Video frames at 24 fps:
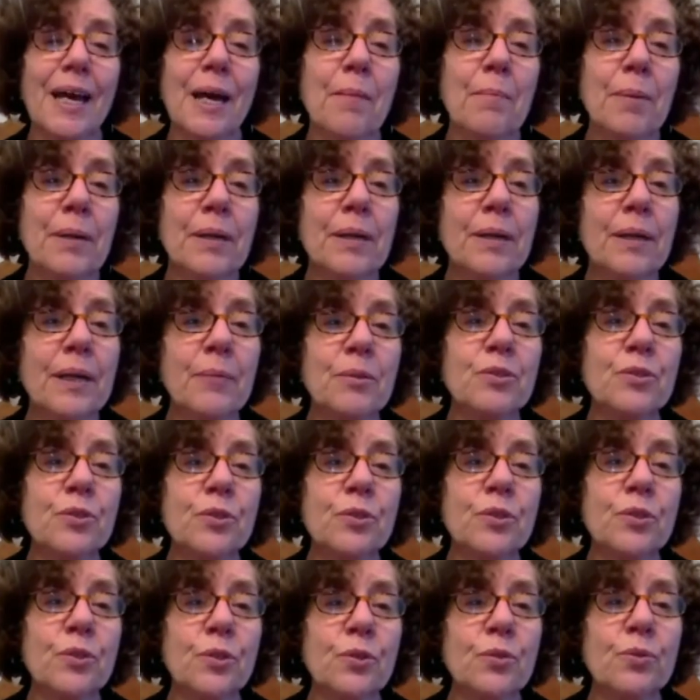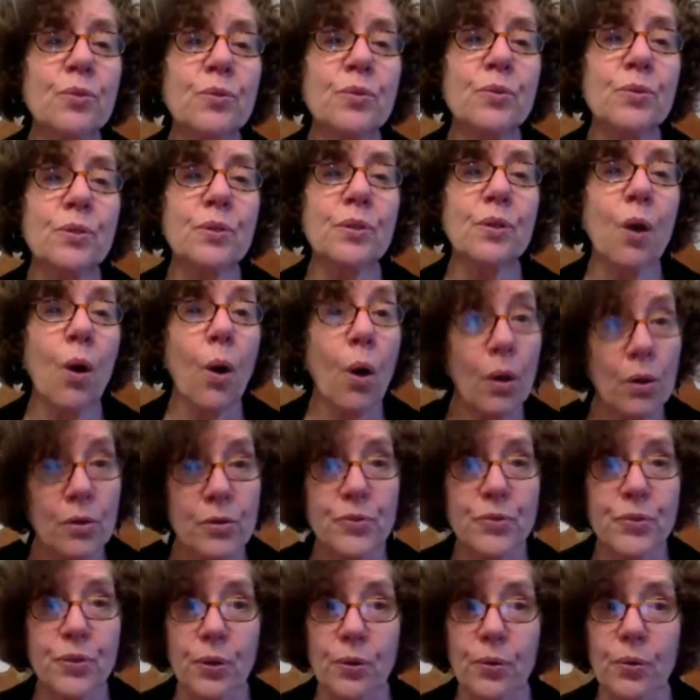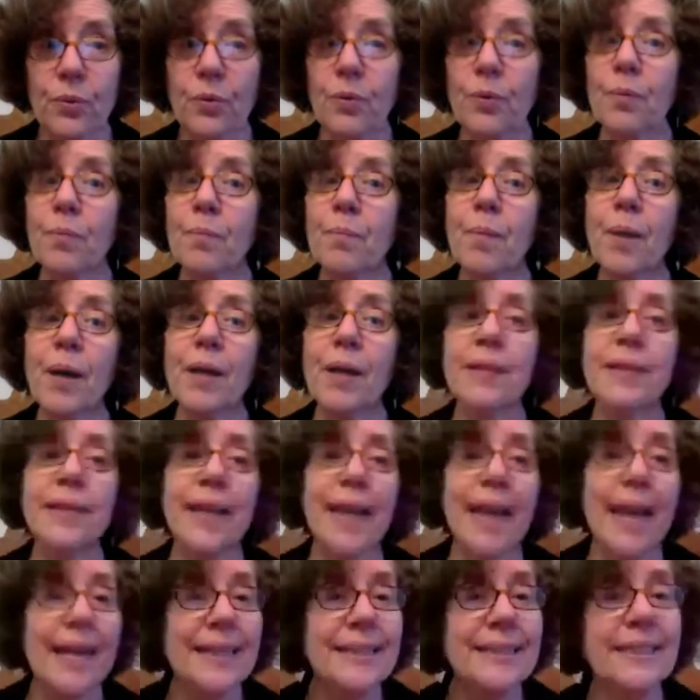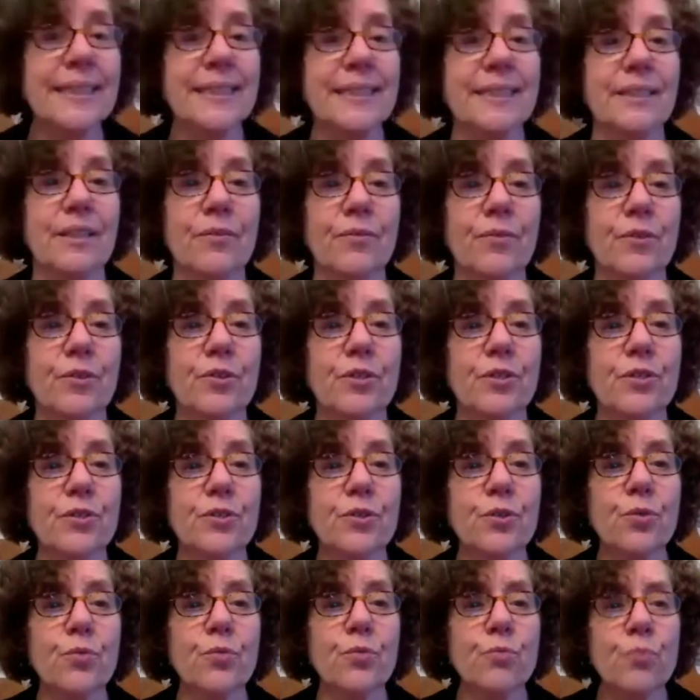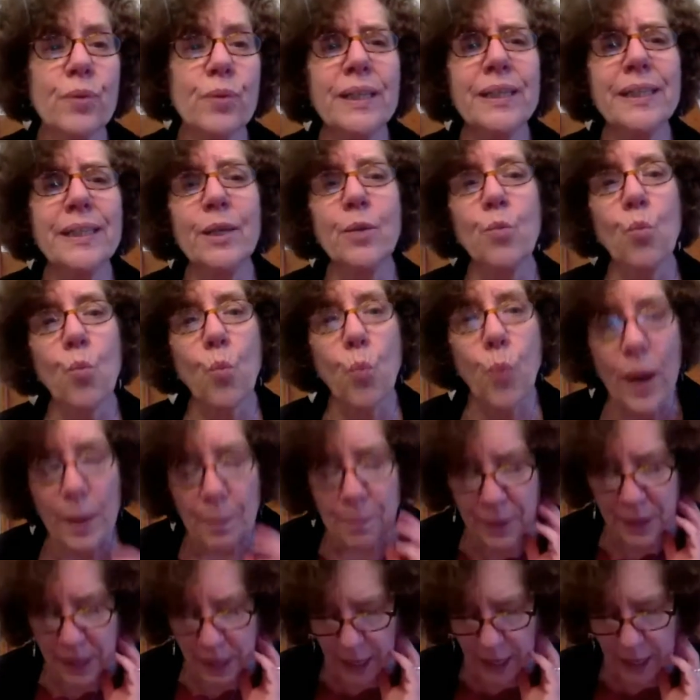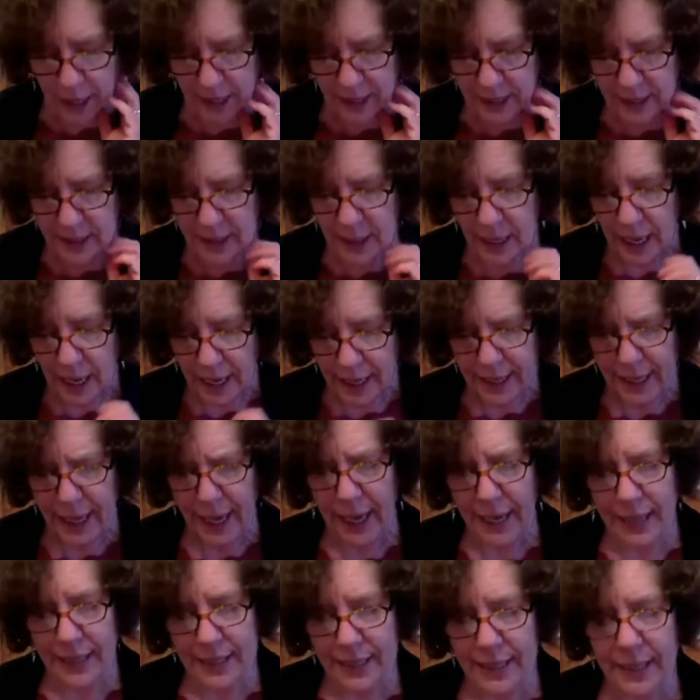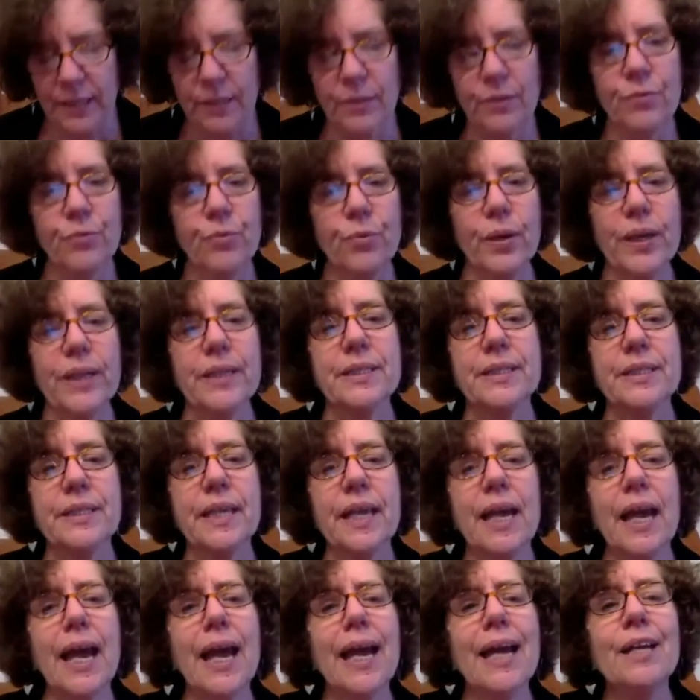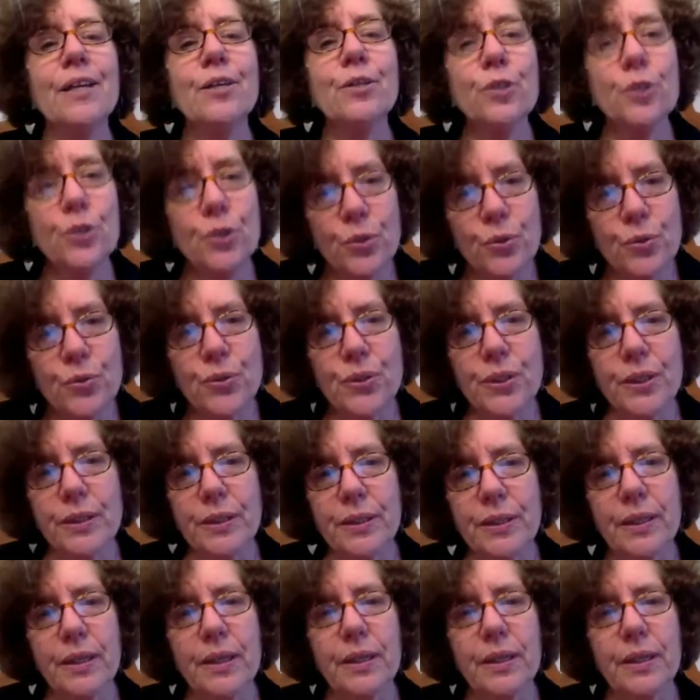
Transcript: But it was used also by the anti-suffragists who really weaponize the idea of race and use it